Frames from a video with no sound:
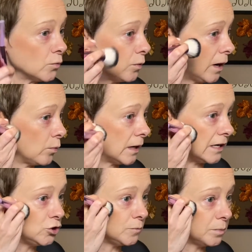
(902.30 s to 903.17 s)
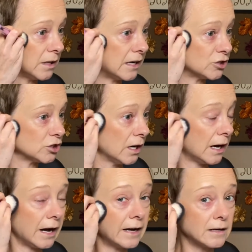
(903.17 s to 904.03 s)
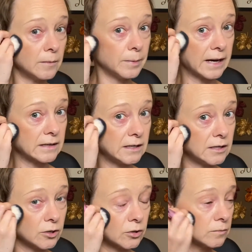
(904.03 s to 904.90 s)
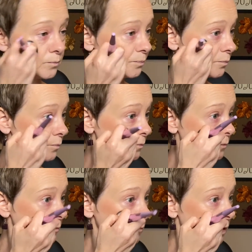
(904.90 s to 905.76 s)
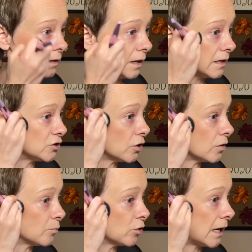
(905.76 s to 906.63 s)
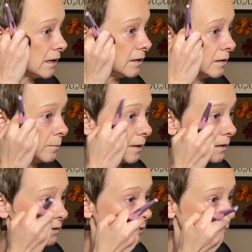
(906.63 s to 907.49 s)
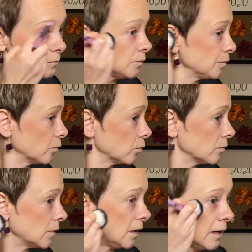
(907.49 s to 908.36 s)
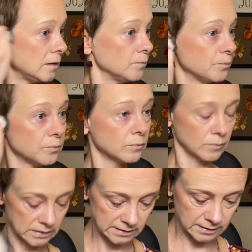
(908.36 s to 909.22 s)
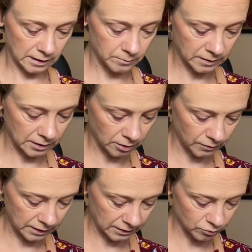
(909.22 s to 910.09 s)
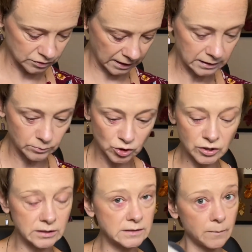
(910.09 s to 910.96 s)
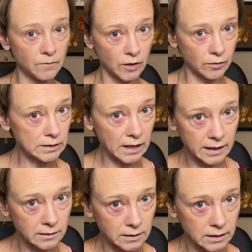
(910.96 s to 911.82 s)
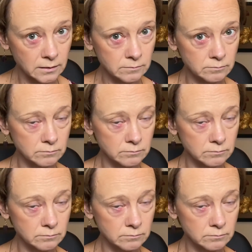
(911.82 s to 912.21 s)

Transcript: why when I do blush, I come back here, and then I start bringing it in a bit, okay? Same thing on the other side. I'm just gonna dip very lightly